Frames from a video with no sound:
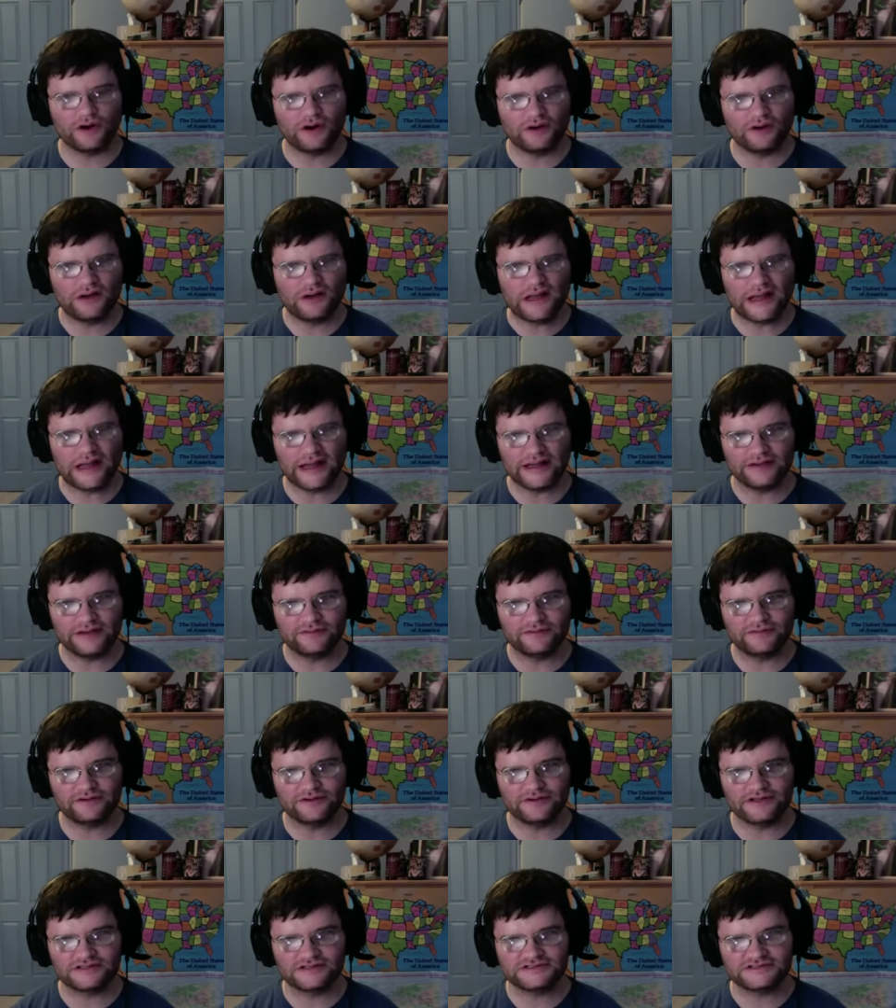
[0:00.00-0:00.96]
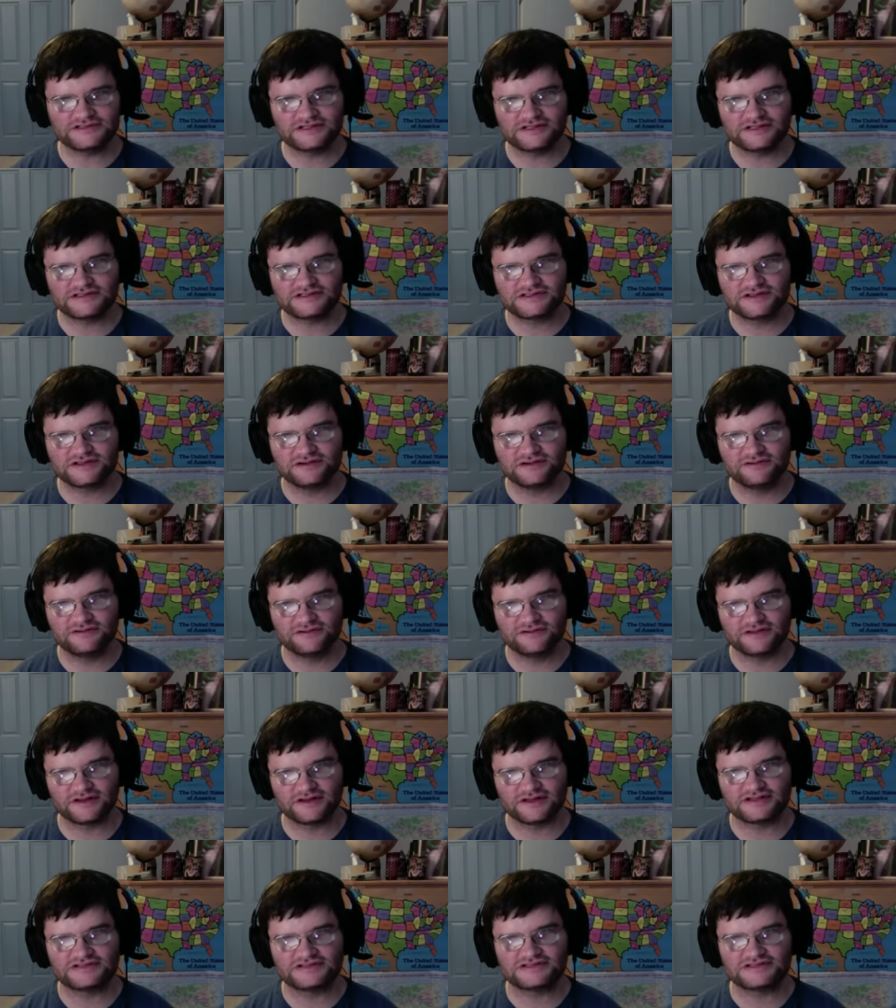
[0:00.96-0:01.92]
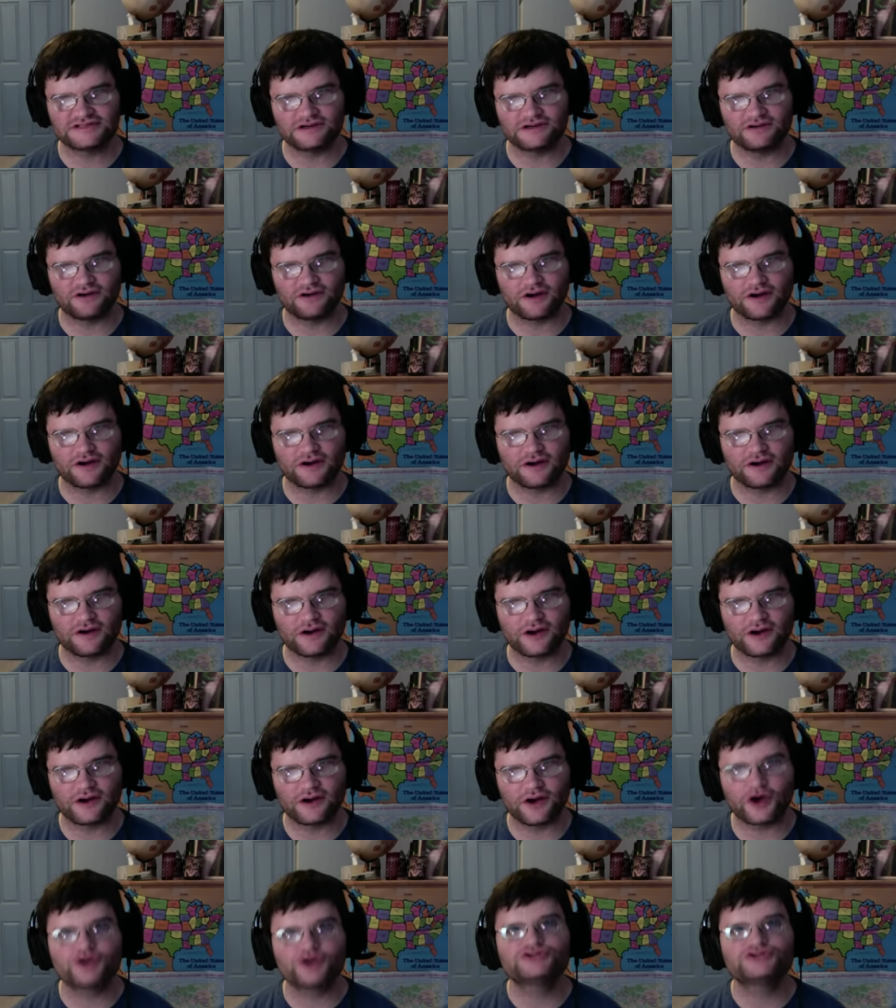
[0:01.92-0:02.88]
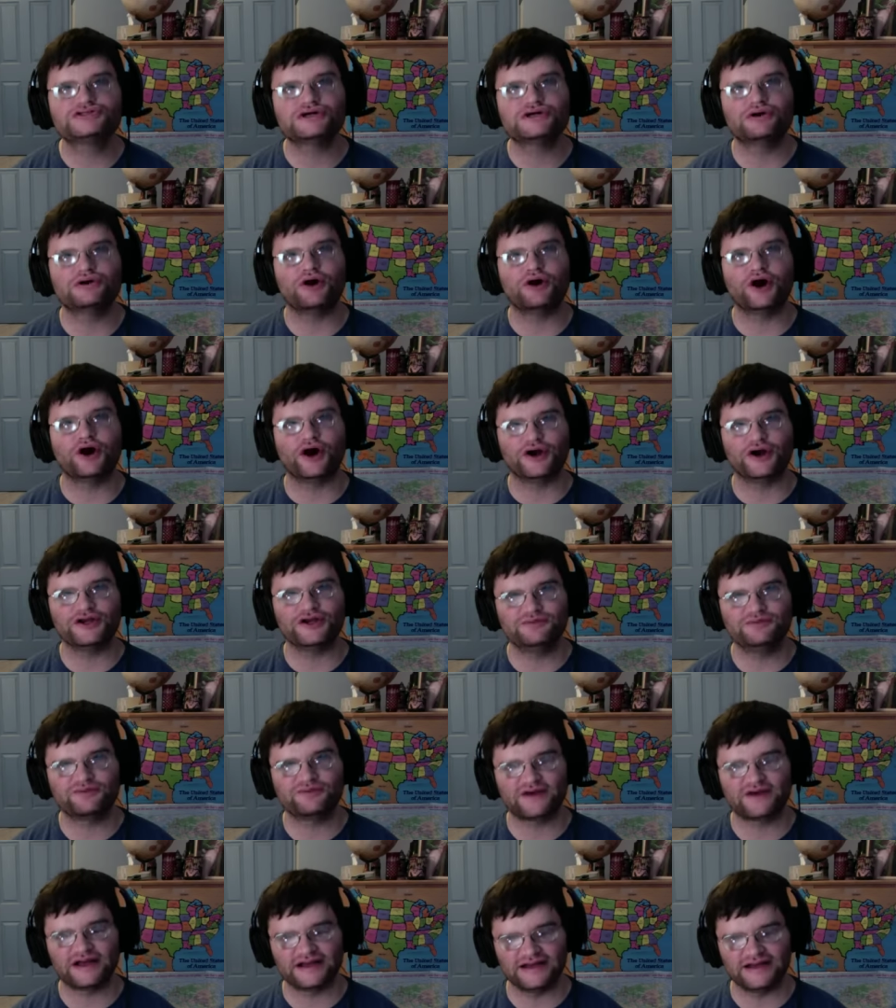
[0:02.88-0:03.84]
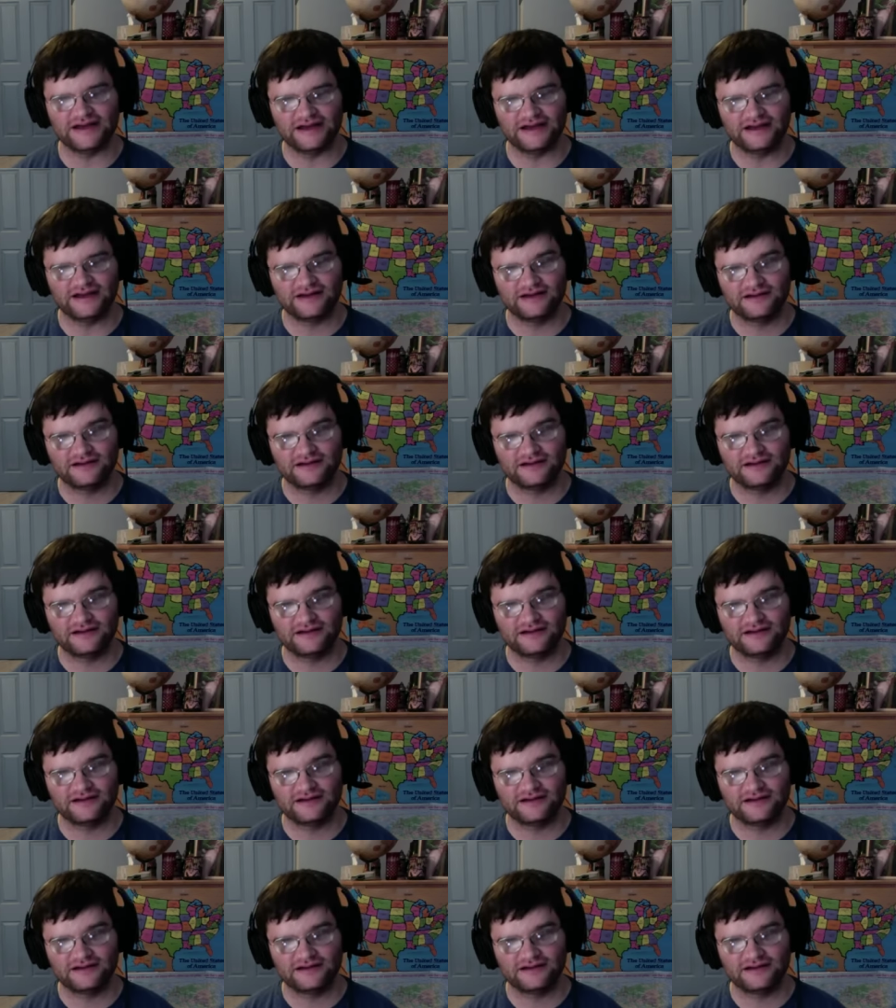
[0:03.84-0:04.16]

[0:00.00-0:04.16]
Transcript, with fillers: okay, well let's let's go through the list. So are uh, so are you pregnant?